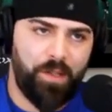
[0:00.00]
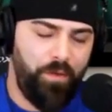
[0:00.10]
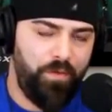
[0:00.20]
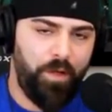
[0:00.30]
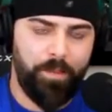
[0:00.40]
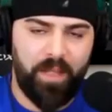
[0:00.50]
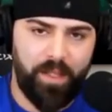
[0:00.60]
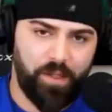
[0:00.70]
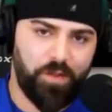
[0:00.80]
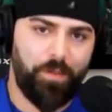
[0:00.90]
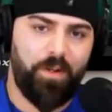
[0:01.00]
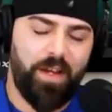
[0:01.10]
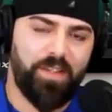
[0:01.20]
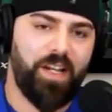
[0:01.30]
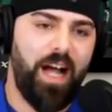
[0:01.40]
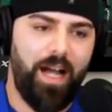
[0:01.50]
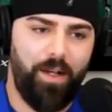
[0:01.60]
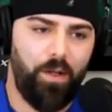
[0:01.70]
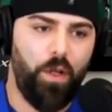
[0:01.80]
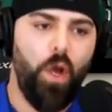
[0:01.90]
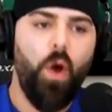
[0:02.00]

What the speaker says: confirmed kills from Chris Kyle,